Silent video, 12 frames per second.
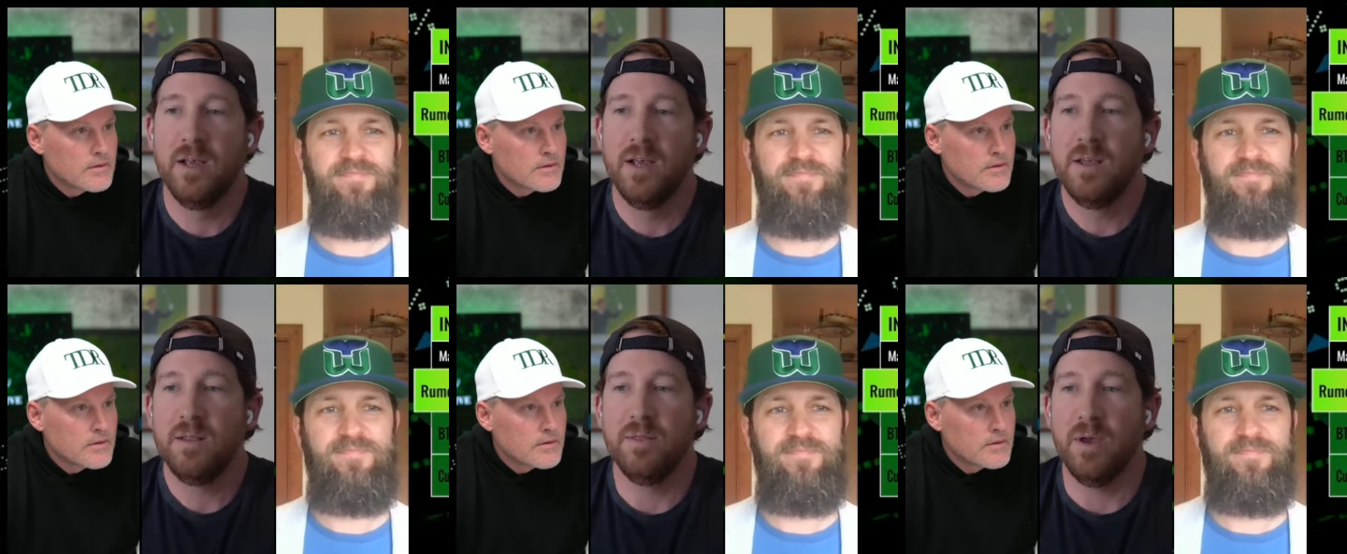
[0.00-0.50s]

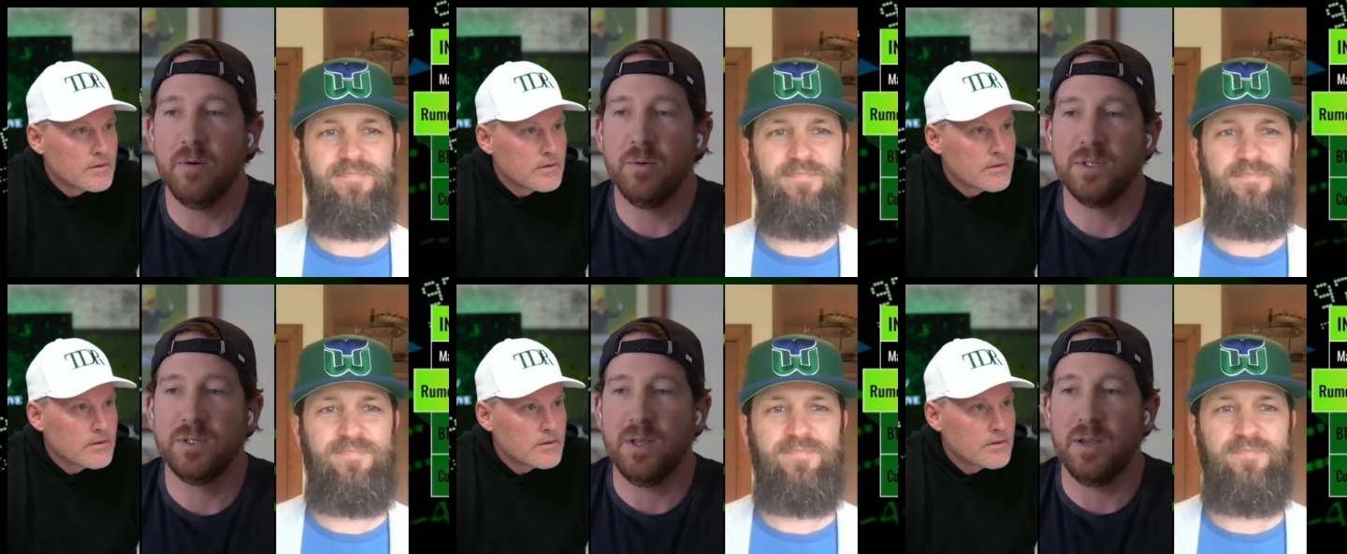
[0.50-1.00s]
Speaker 1: There was
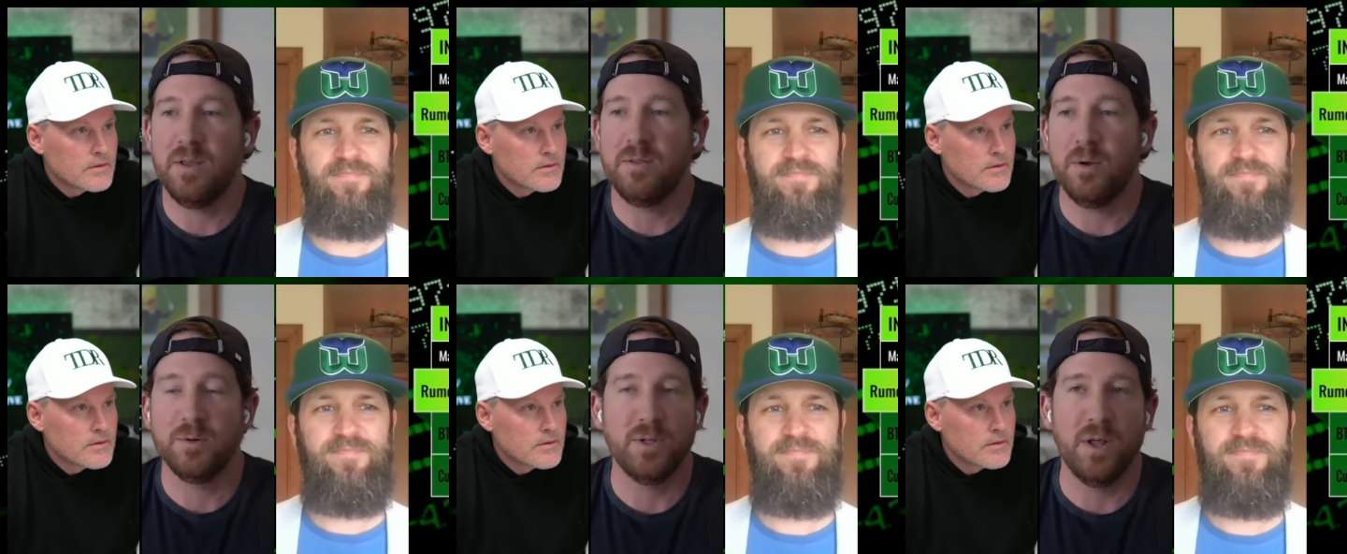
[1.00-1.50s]
there, there was
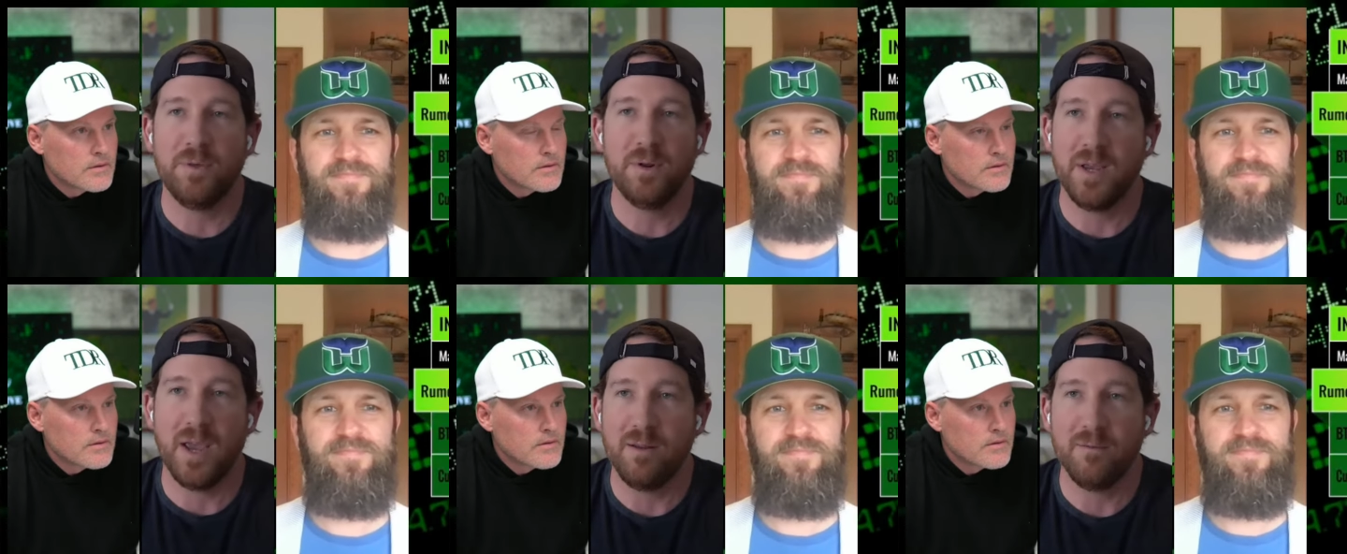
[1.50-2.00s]
nothing to
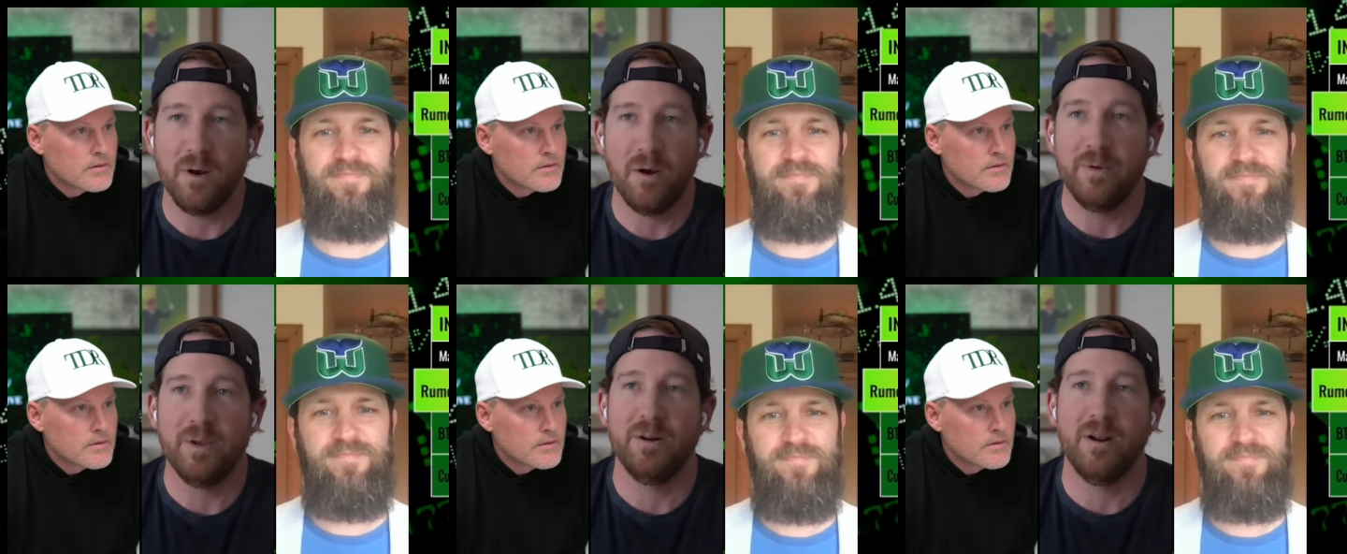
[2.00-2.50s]
gain from
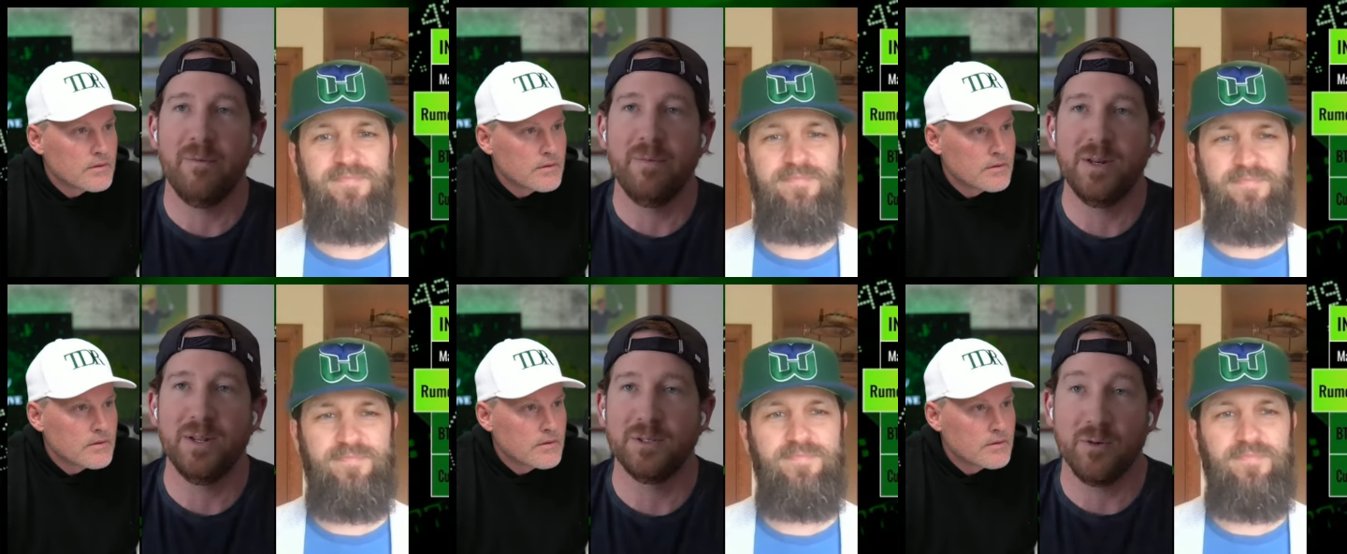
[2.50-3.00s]
it. I mean
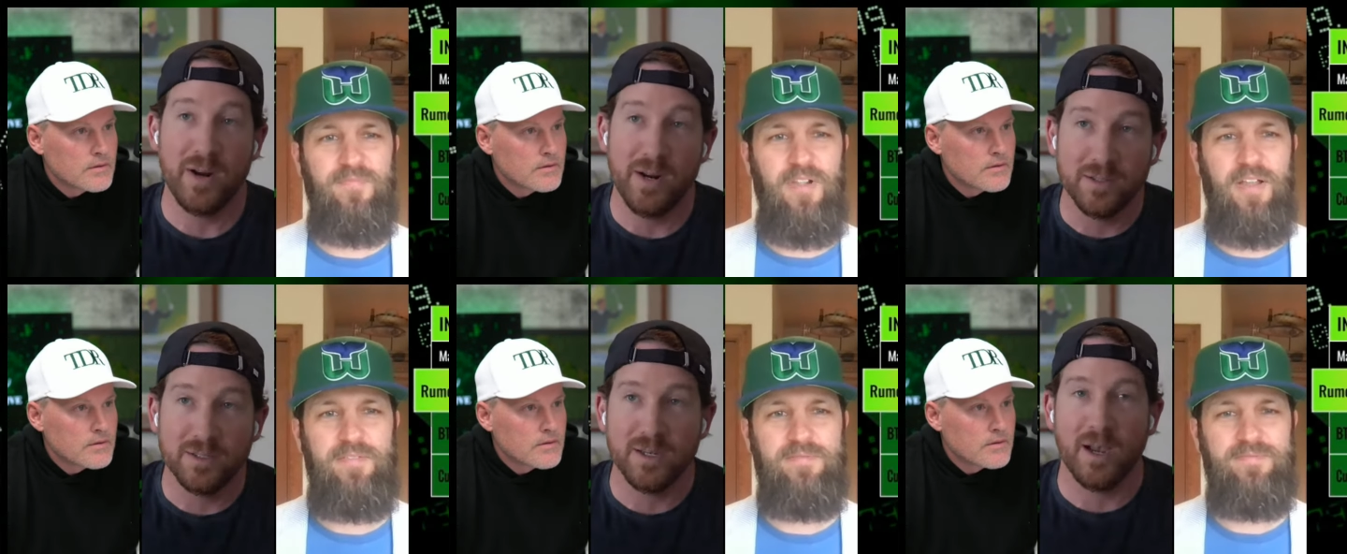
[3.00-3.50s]
it's great
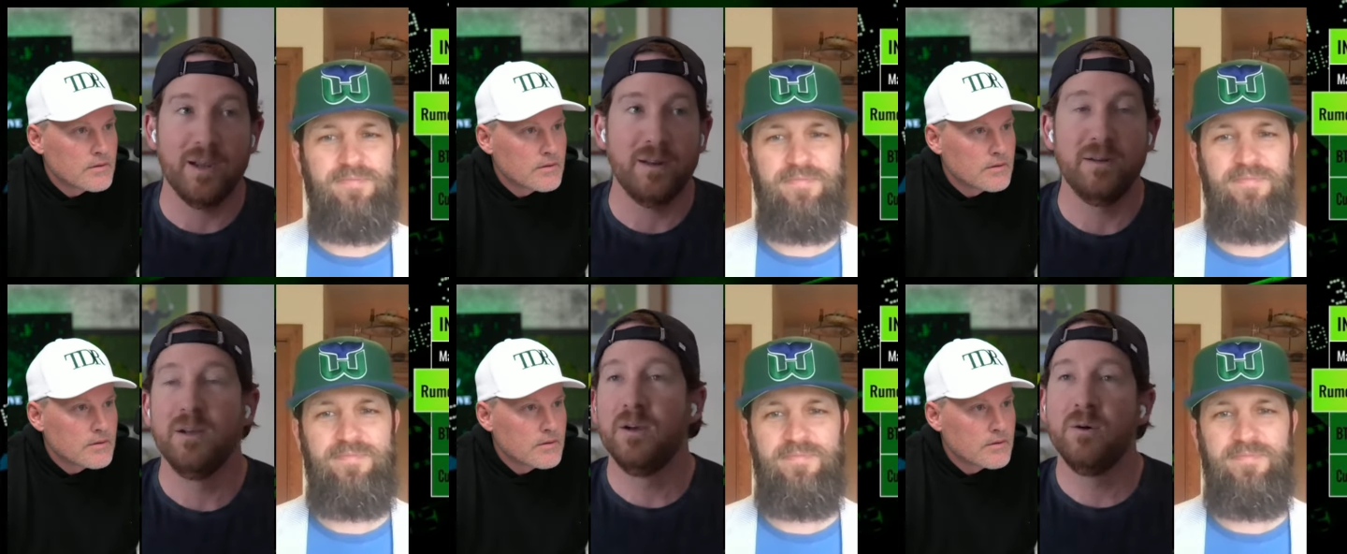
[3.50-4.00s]
insight
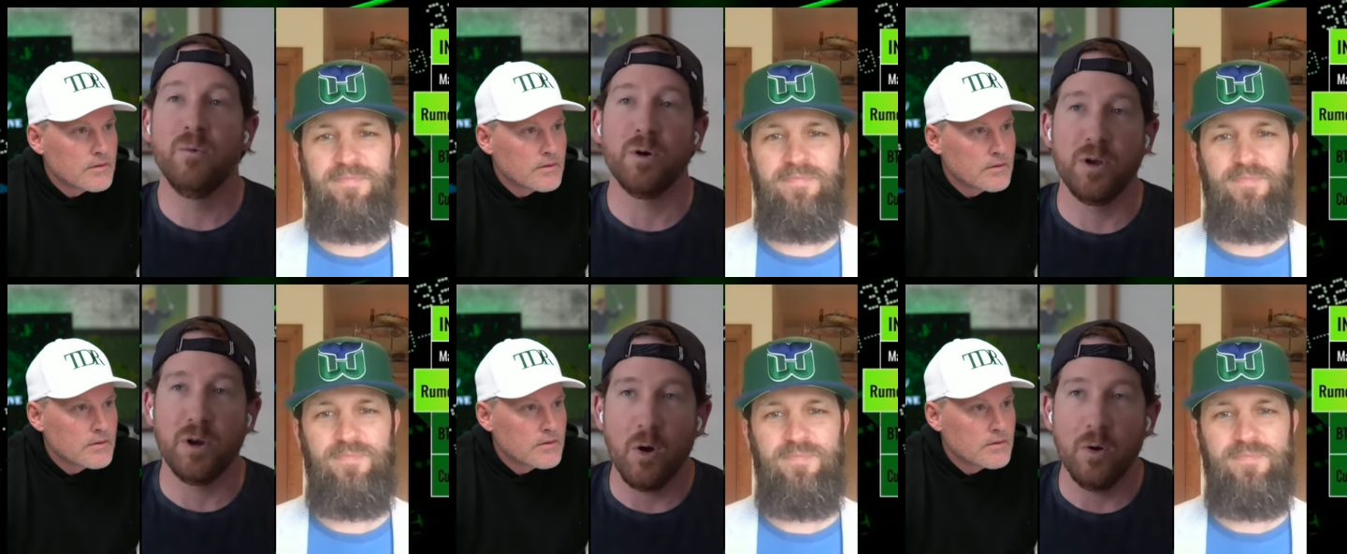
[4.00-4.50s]
we're going to
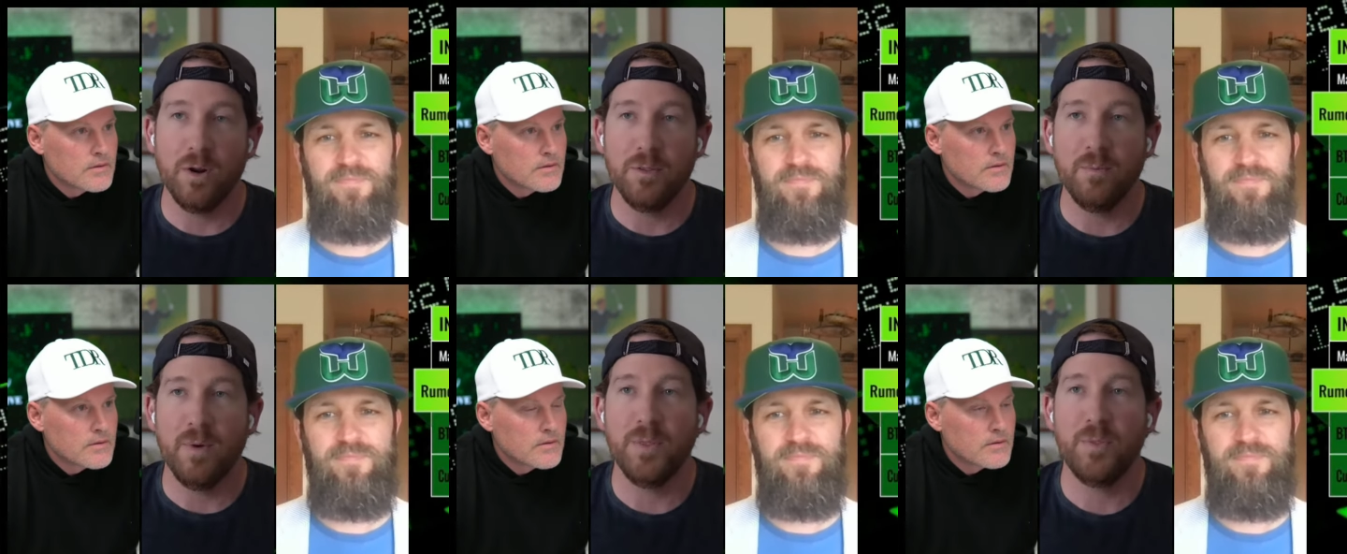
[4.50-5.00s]
go another
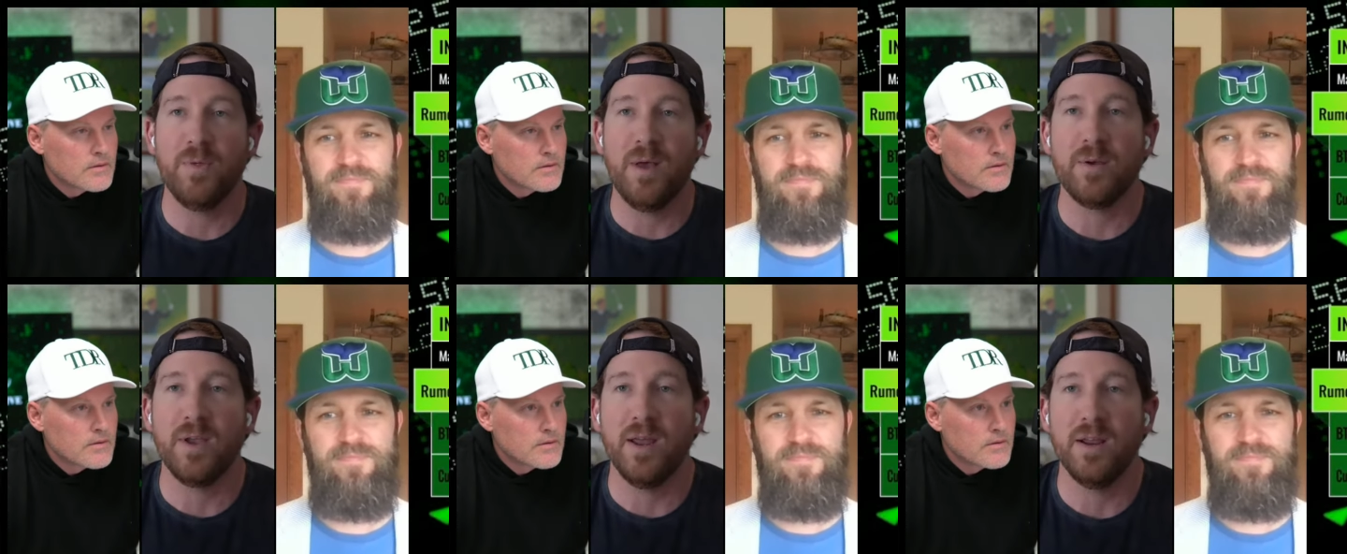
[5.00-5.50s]
month without getting